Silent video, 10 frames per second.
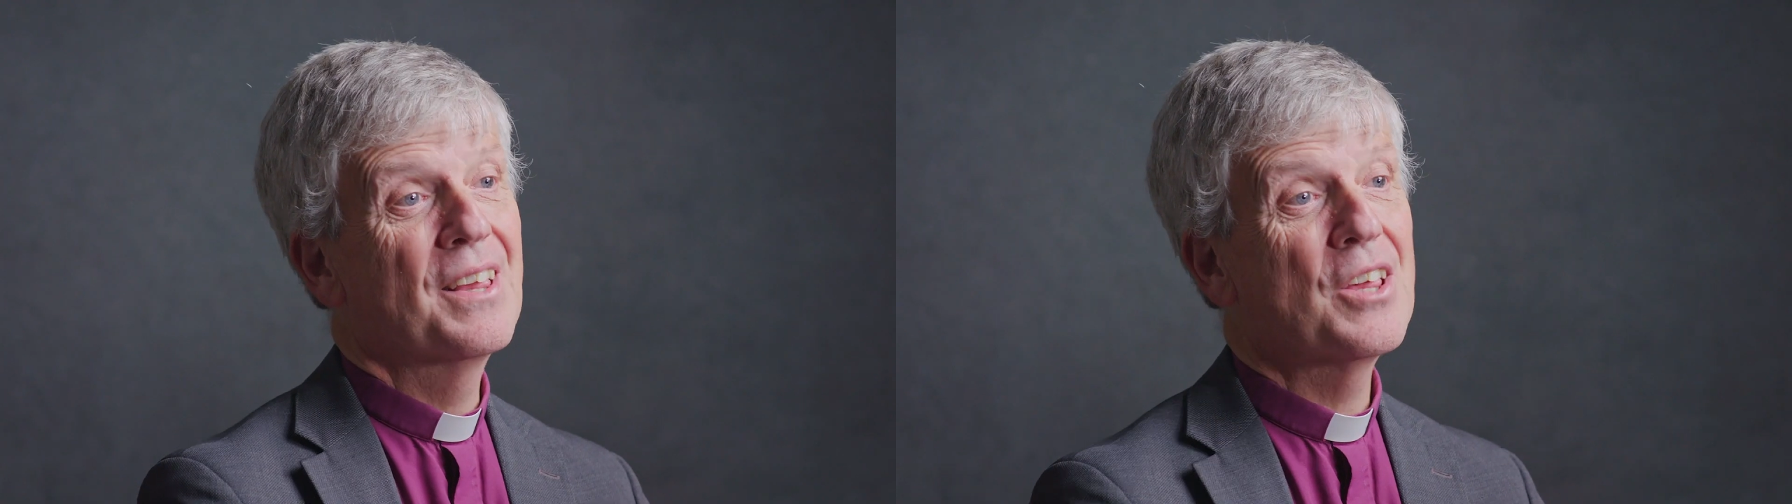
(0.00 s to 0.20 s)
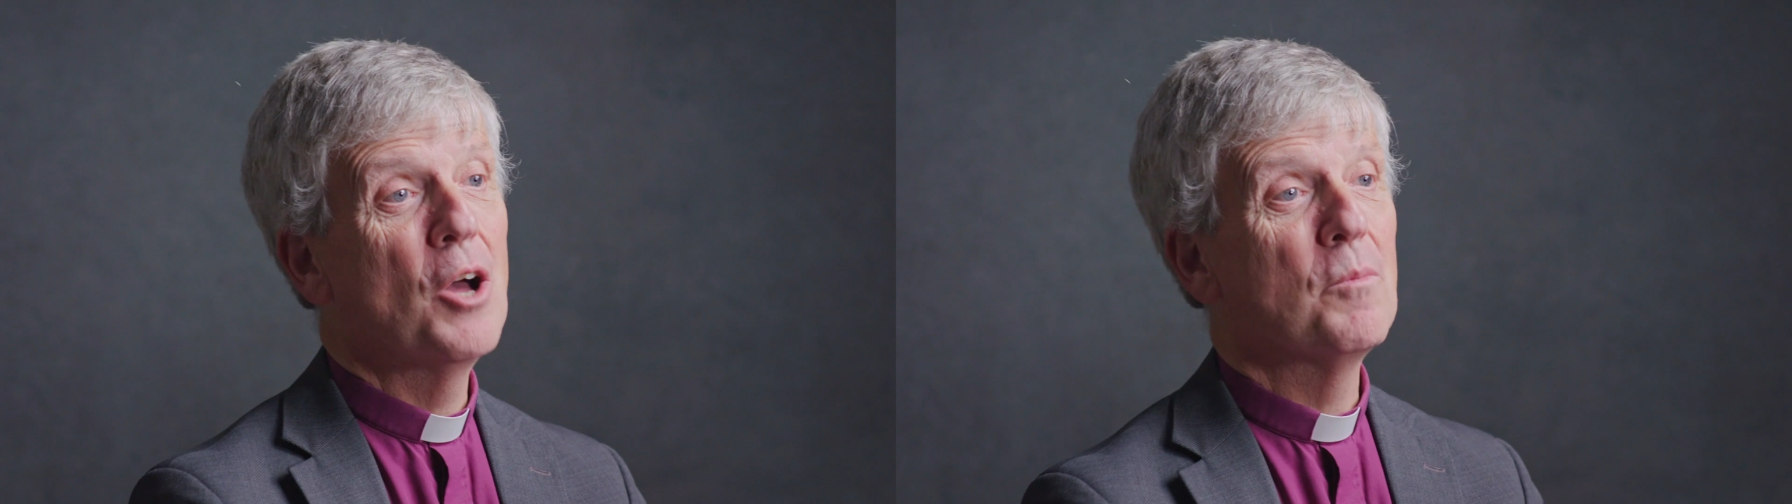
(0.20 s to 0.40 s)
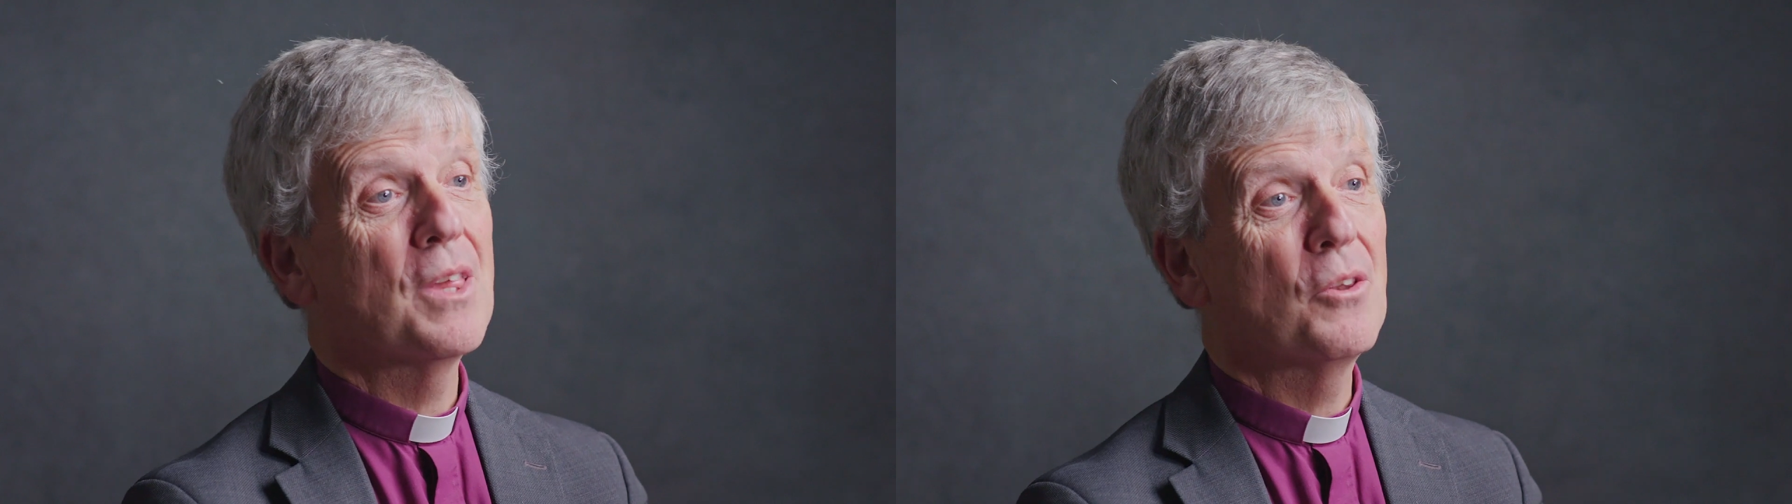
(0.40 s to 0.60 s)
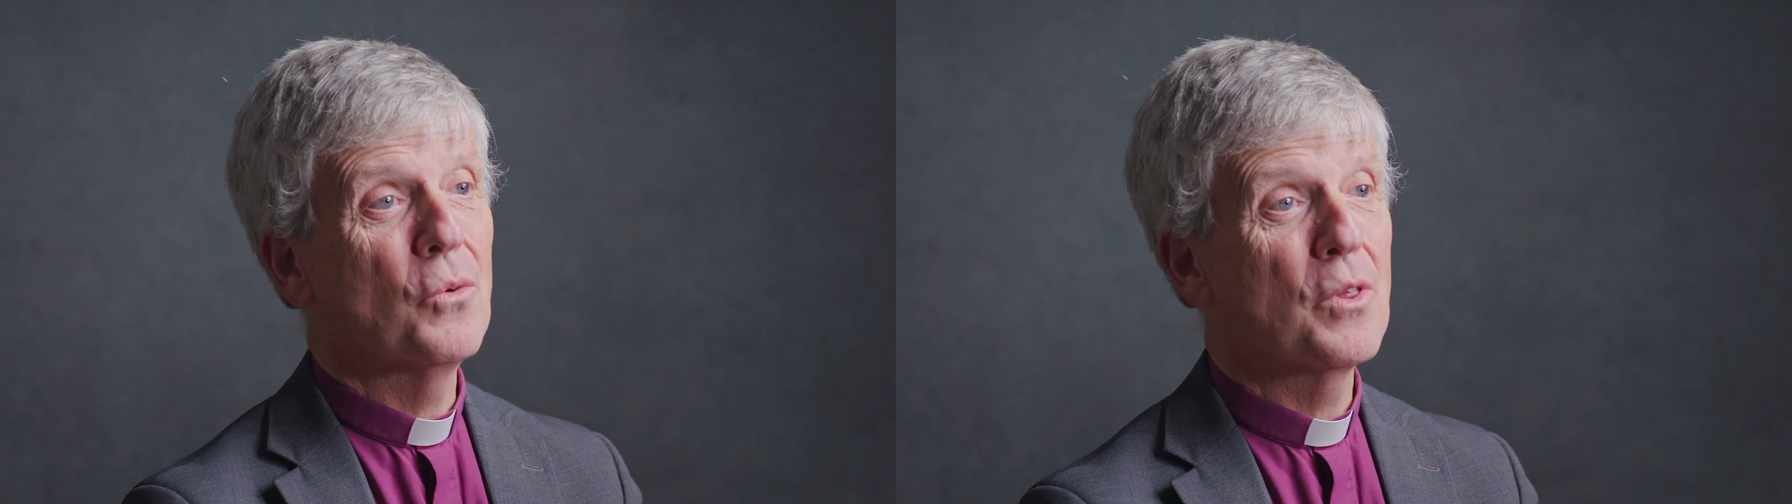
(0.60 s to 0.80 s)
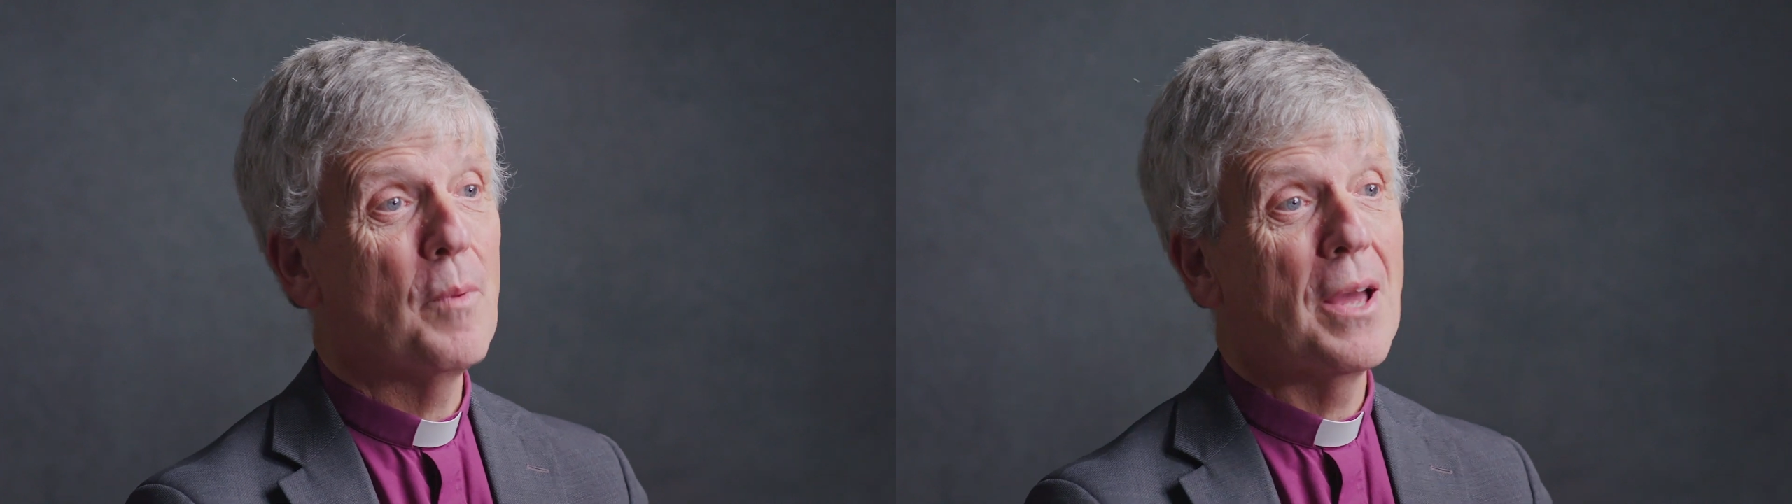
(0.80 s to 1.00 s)
the Psalms, it
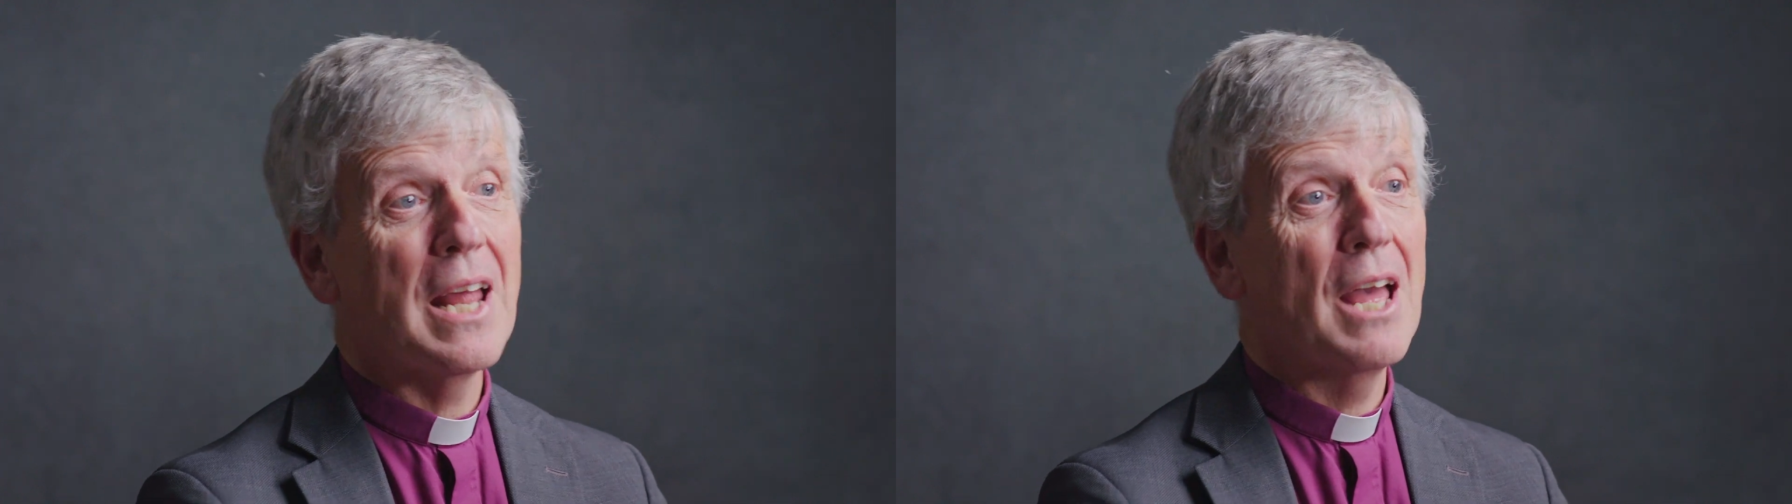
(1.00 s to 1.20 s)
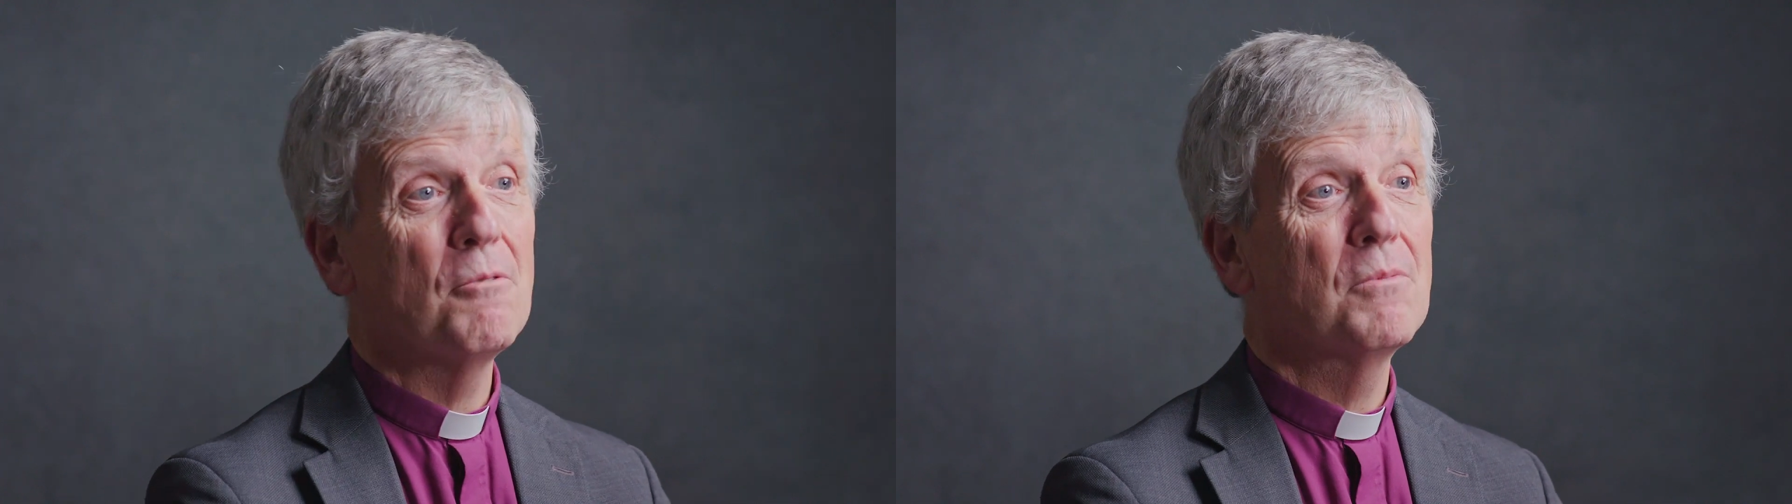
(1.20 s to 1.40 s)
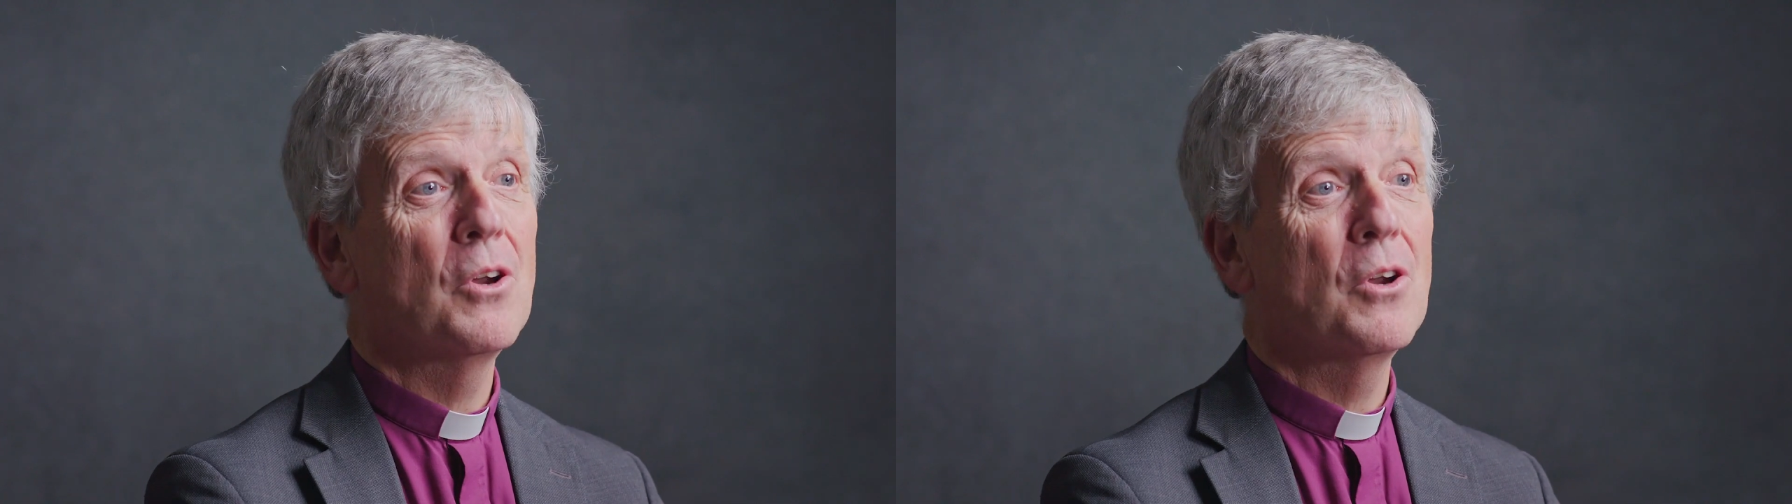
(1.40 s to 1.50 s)
talks about how